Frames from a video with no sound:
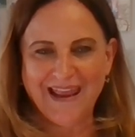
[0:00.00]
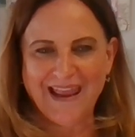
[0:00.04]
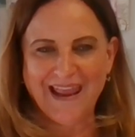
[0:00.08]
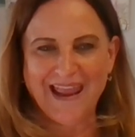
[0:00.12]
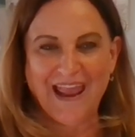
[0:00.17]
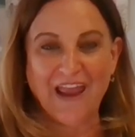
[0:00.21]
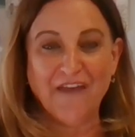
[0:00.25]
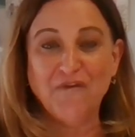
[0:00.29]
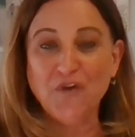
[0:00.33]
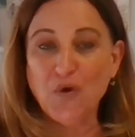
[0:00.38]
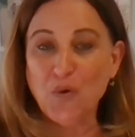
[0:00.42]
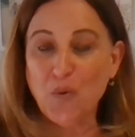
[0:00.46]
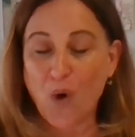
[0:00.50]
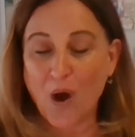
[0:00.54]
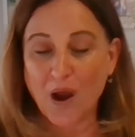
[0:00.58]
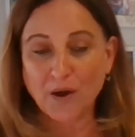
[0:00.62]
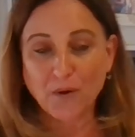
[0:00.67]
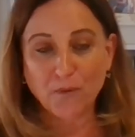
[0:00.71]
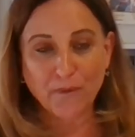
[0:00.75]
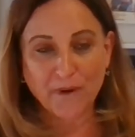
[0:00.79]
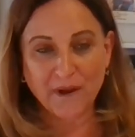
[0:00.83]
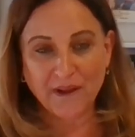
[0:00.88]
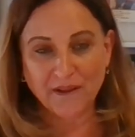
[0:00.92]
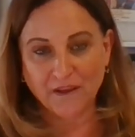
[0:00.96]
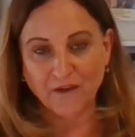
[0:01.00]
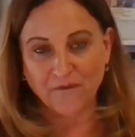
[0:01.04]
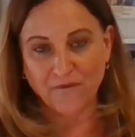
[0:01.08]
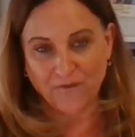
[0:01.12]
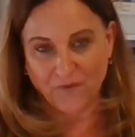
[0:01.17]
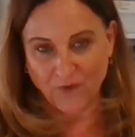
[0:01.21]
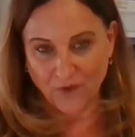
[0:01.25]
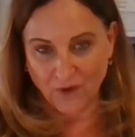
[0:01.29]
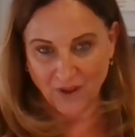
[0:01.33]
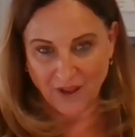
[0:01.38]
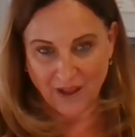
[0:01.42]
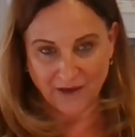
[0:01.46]
if you want to read the
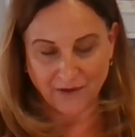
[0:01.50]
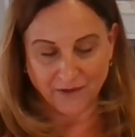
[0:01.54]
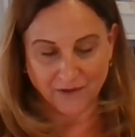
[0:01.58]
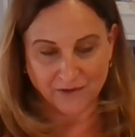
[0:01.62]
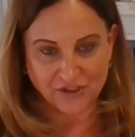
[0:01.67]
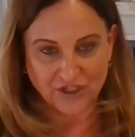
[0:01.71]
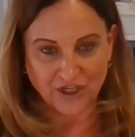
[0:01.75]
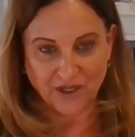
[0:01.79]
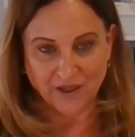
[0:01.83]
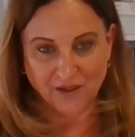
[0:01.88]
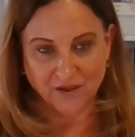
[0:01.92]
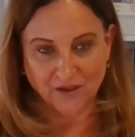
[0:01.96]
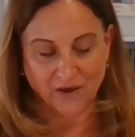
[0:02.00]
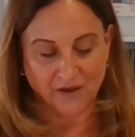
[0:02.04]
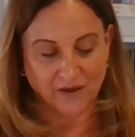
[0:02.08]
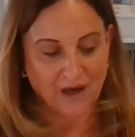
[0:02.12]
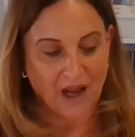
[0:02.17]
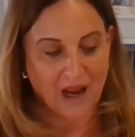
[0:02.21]
full energy alert,